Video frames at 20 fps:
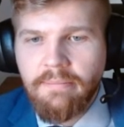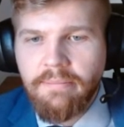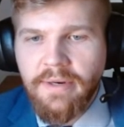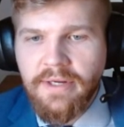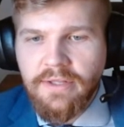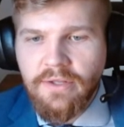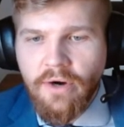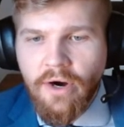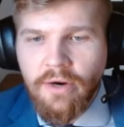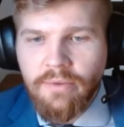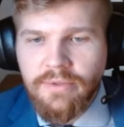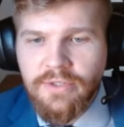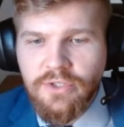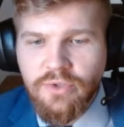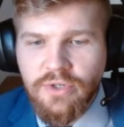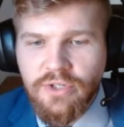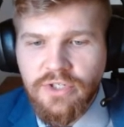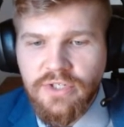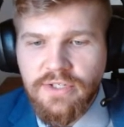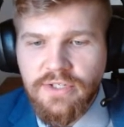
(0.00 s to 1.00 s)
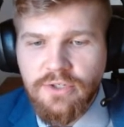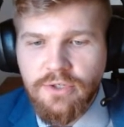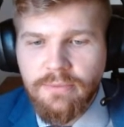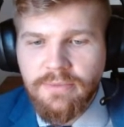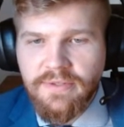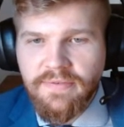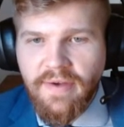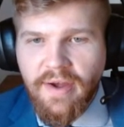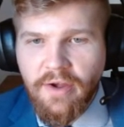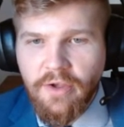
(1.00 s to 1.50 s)
but there are restrictions in
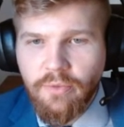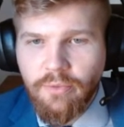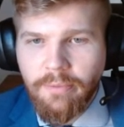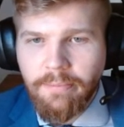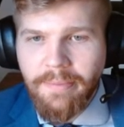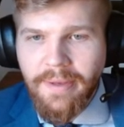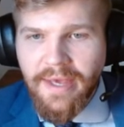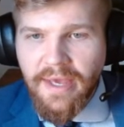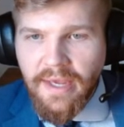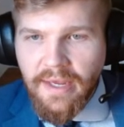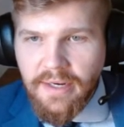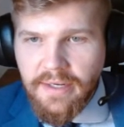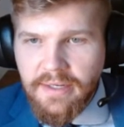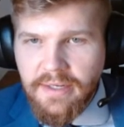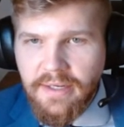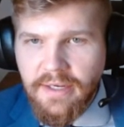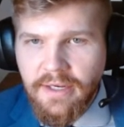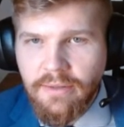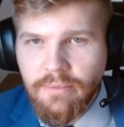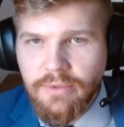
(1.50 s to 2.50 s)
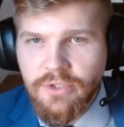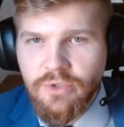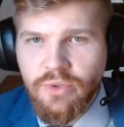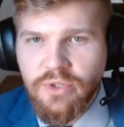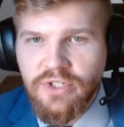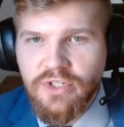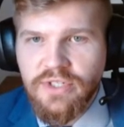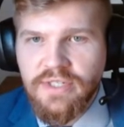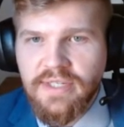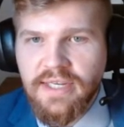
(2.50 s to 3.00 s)
terms of how you were paid,
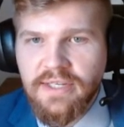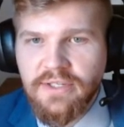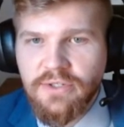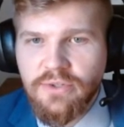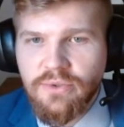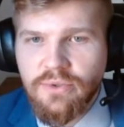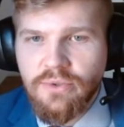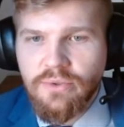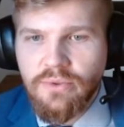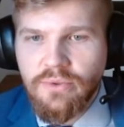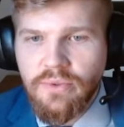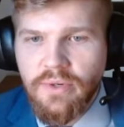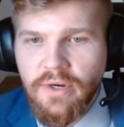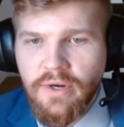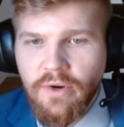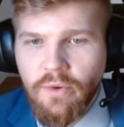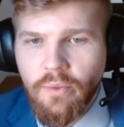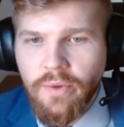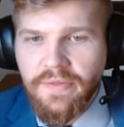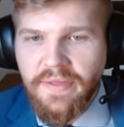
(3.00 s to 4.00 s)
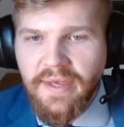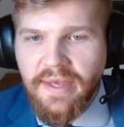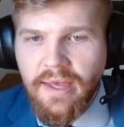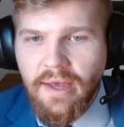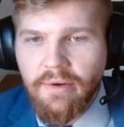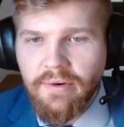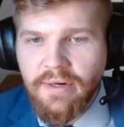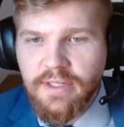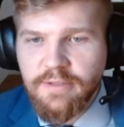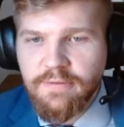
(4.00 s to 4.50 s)
restrictions as to what they
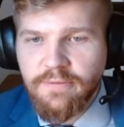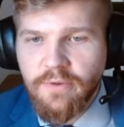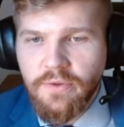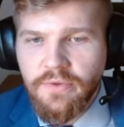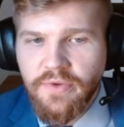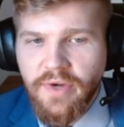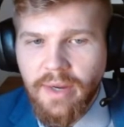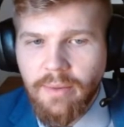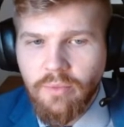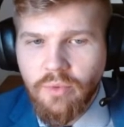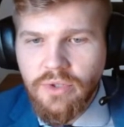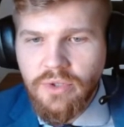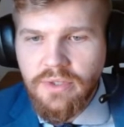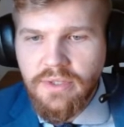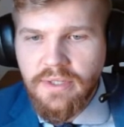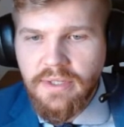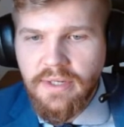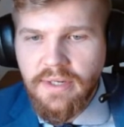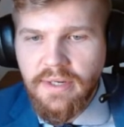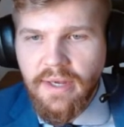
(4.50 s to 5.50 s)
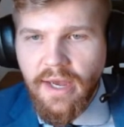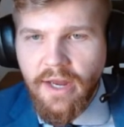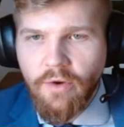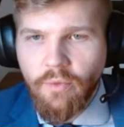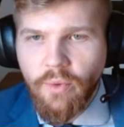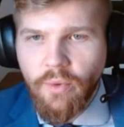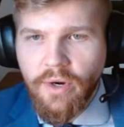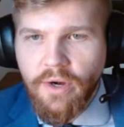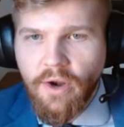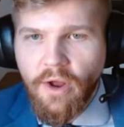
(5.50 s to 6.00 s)
count as full-time work and
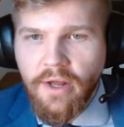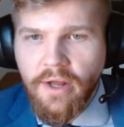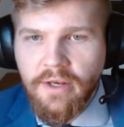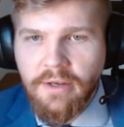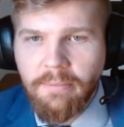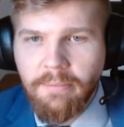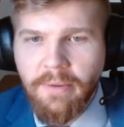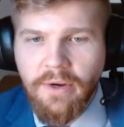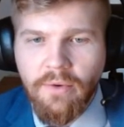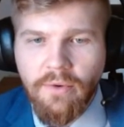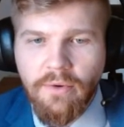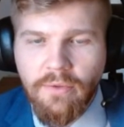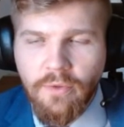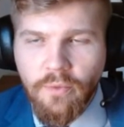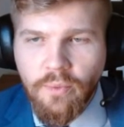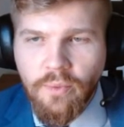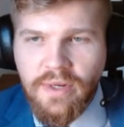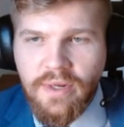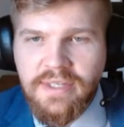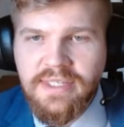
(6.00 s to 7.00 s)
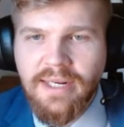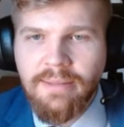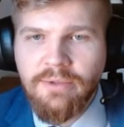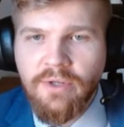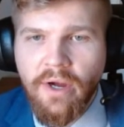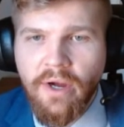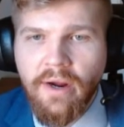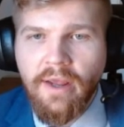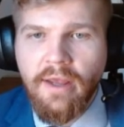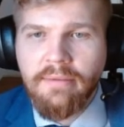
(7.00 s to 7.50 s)
whatnot. But the reason I'm
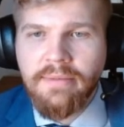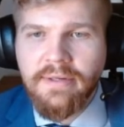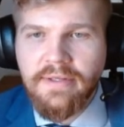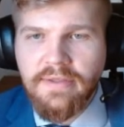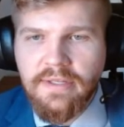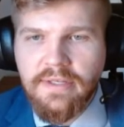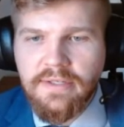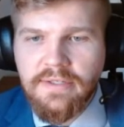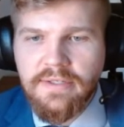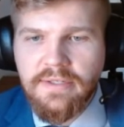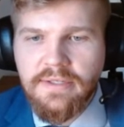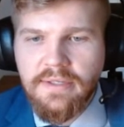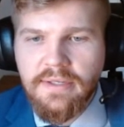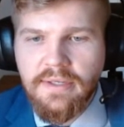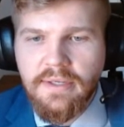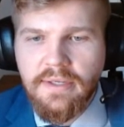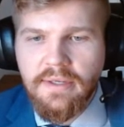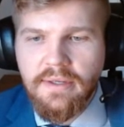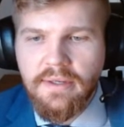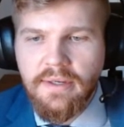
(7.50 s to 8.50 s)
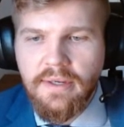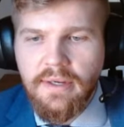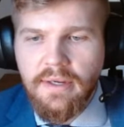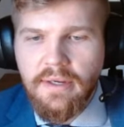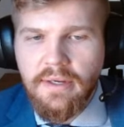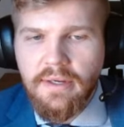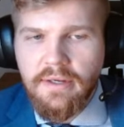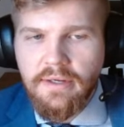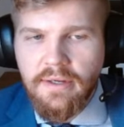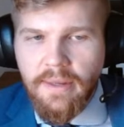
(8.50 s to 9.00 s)
talking about this,
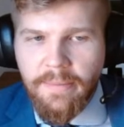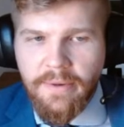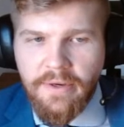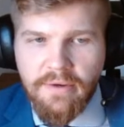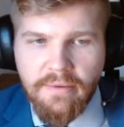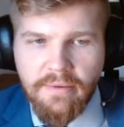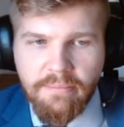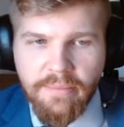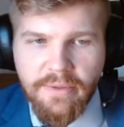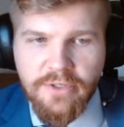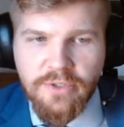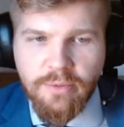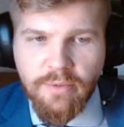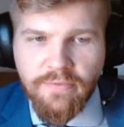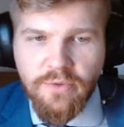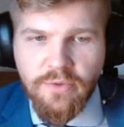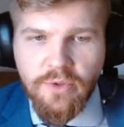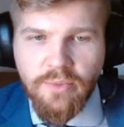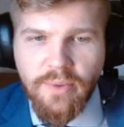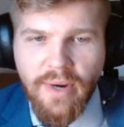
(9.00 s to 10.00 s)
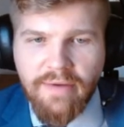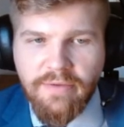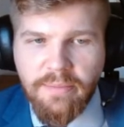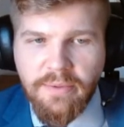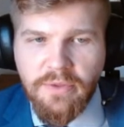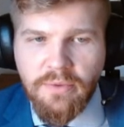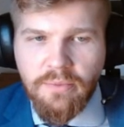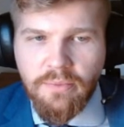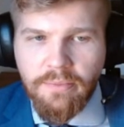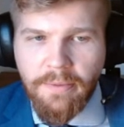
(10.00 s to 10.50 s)
I mean, please review it, Ravi,
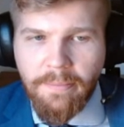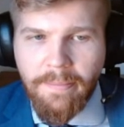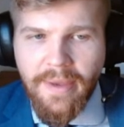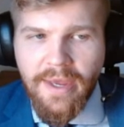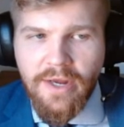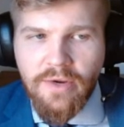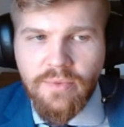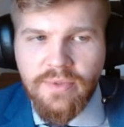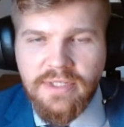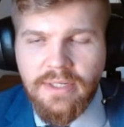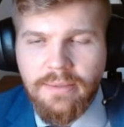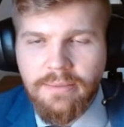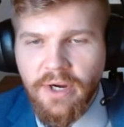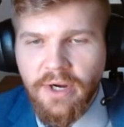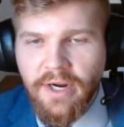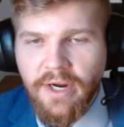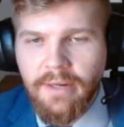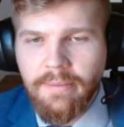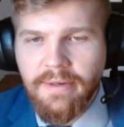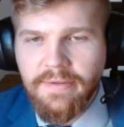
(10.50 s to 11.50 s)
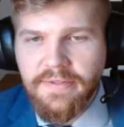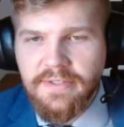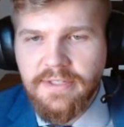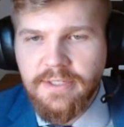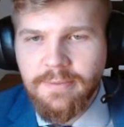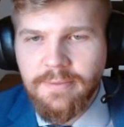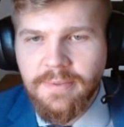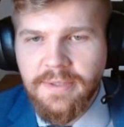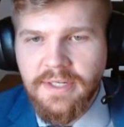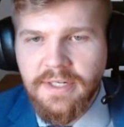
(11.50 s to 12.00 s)
but the, the main reason I'm talking about
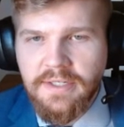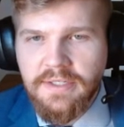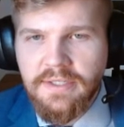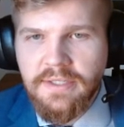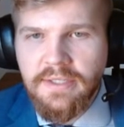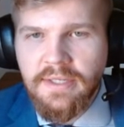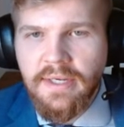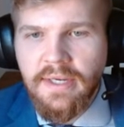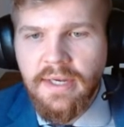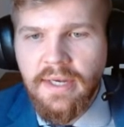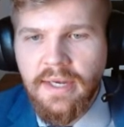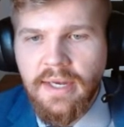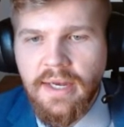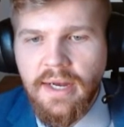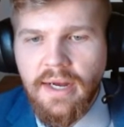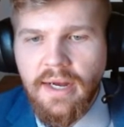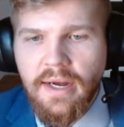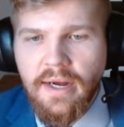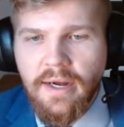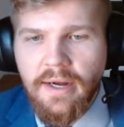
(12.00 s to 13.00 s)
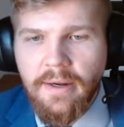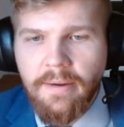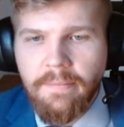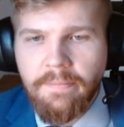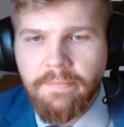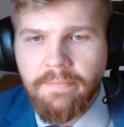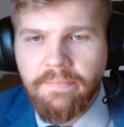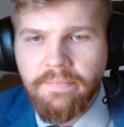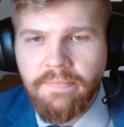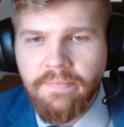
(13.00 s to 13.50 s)
this is because
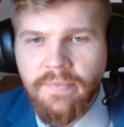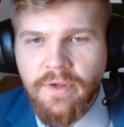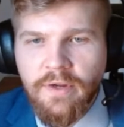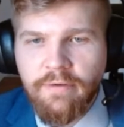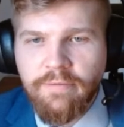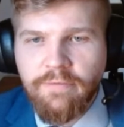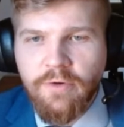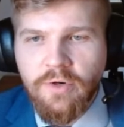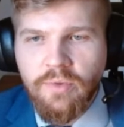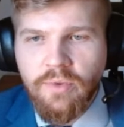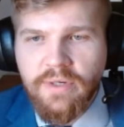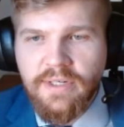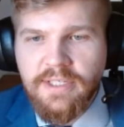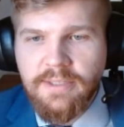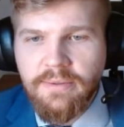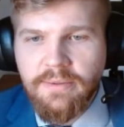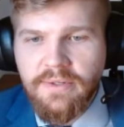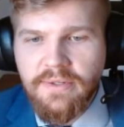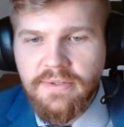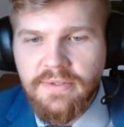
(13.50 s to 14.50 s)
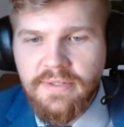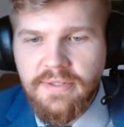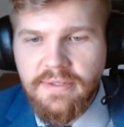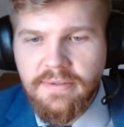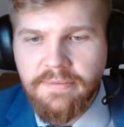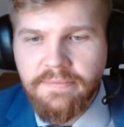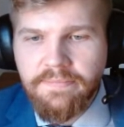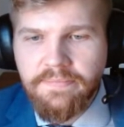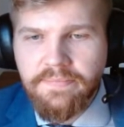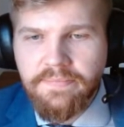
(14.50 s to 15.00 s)
um, foreign work experience